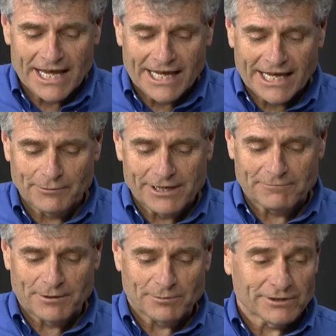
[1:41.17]
And we have
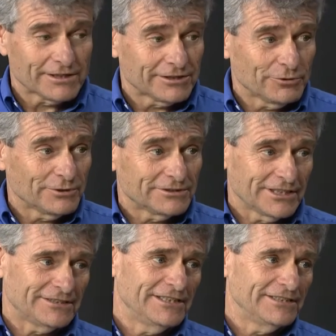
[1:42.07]
people that'll do it in
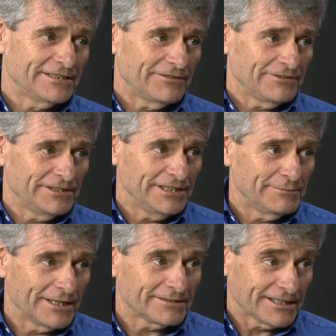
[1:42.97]
16, 17
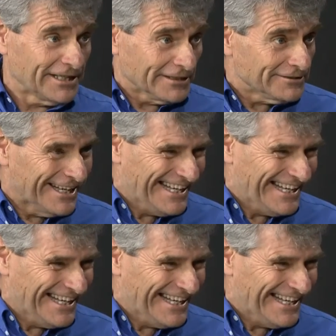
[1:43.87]
minutes, the kids.